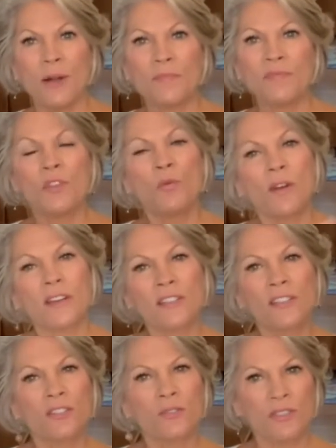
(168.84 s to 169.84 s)
you wanted
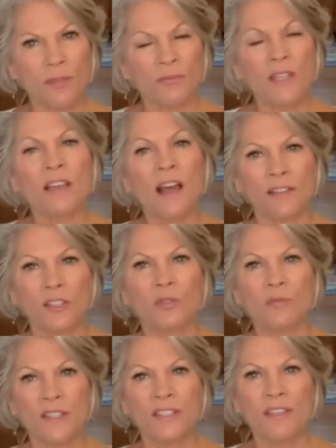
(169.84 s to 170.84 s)
to do something a little
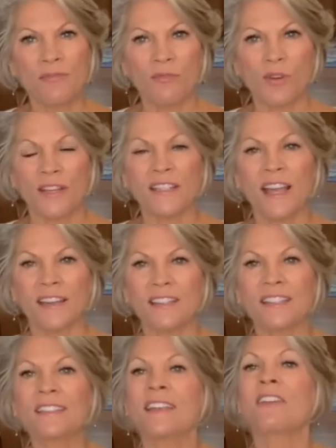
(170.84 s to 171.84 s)
bit different, and
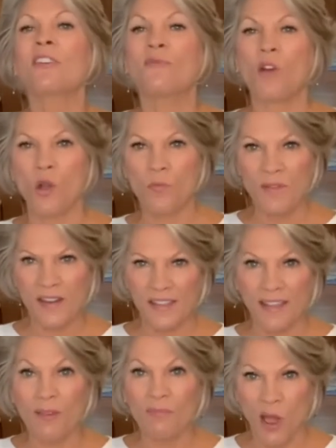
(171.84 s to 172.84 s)
instead of opening
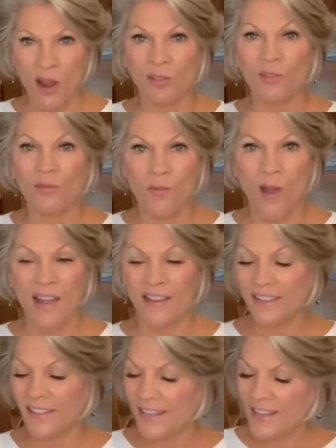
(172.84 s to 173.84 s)
that bottle of
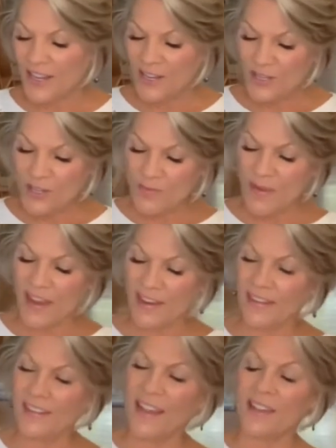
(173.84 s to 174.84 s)
wine, you
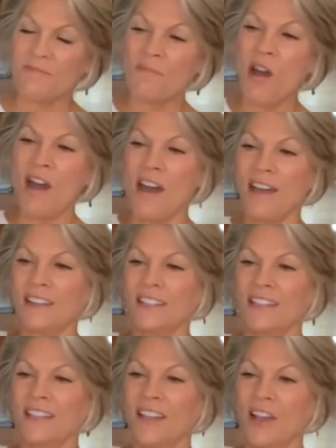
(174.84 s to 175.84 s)
made a pot
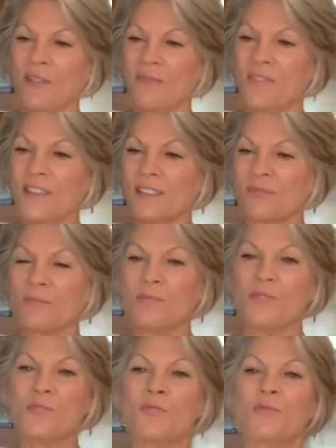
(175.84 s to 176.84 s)
of this
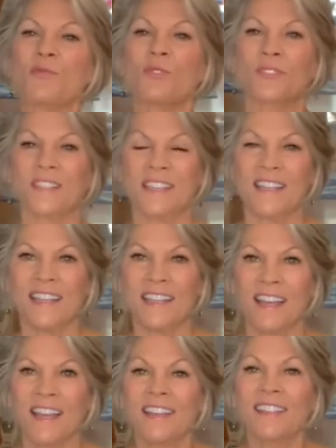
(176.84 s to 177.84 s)
beautiful tea
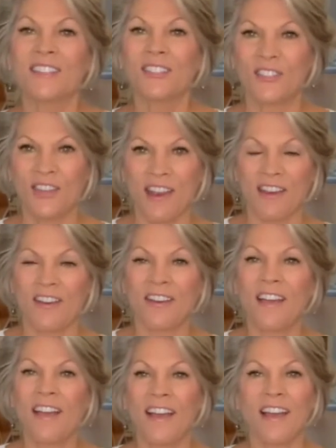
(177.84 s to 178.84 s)
to share
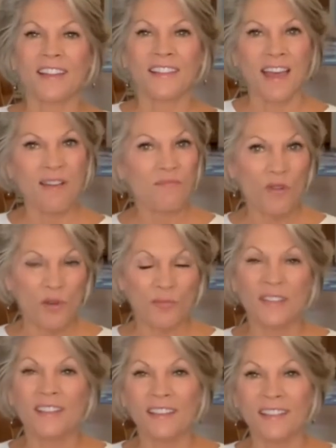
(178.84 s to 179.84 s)
at that
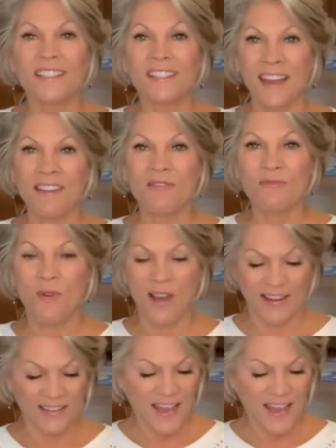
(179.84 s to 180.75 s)
moment instead of wine.